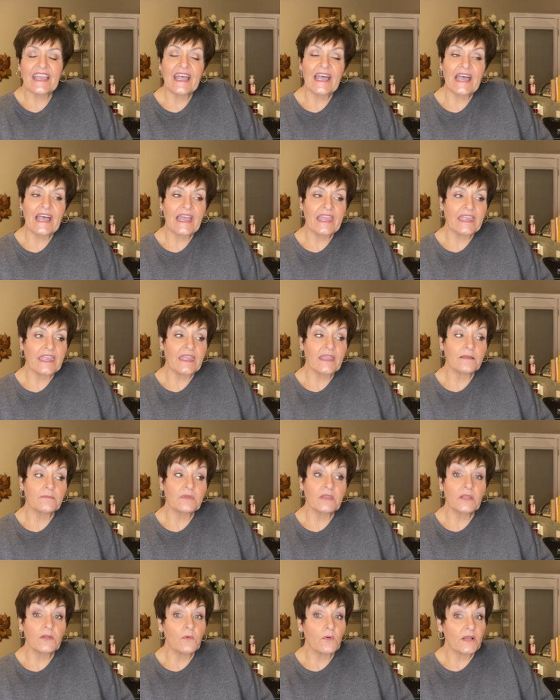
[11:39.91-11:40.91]
I am
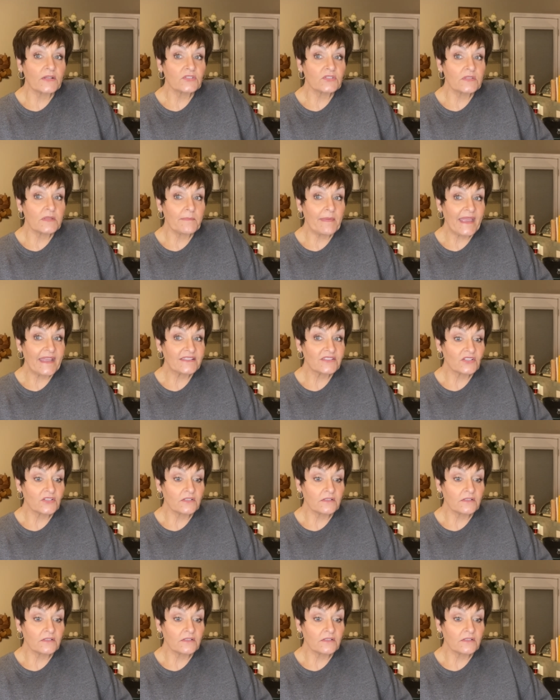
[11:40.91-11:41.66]
going to watch The Bachelor